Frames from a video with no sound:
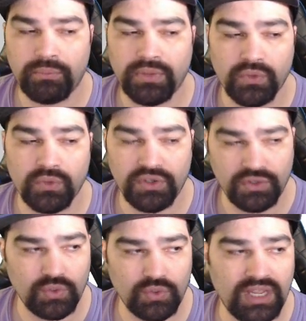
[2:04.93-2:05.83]
But when you
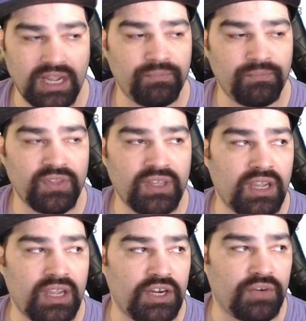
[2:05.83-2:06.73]
do that,
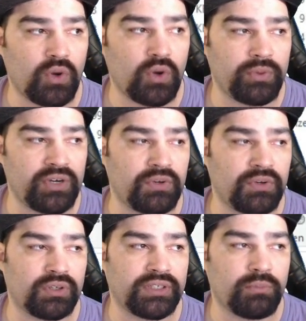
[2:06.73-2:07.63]
and you reopen up
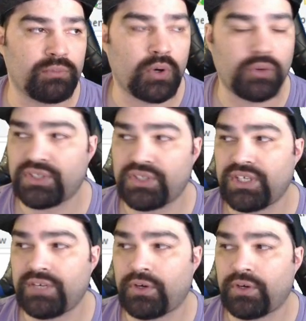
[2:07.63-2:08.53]
your LioranBoard
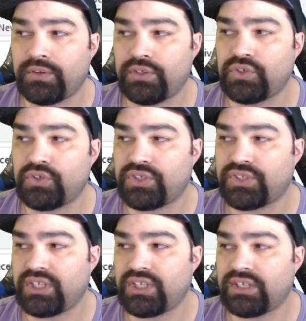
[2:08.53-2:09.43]
receiver, you should
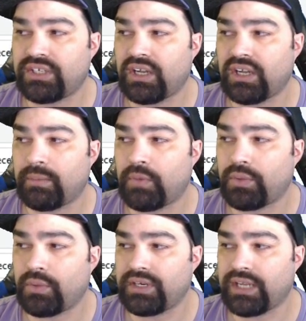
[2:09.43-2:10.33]
see it um, all
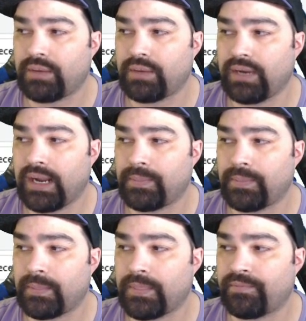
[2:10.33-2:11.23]
the way down at
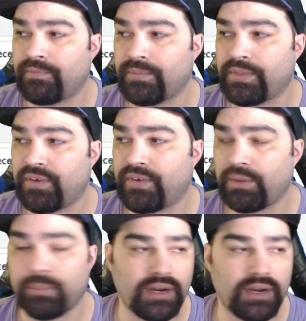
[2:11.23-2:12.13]
the, the very
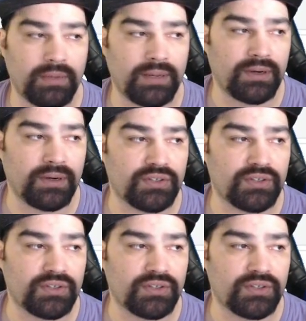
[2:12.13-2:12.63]
bottom on there.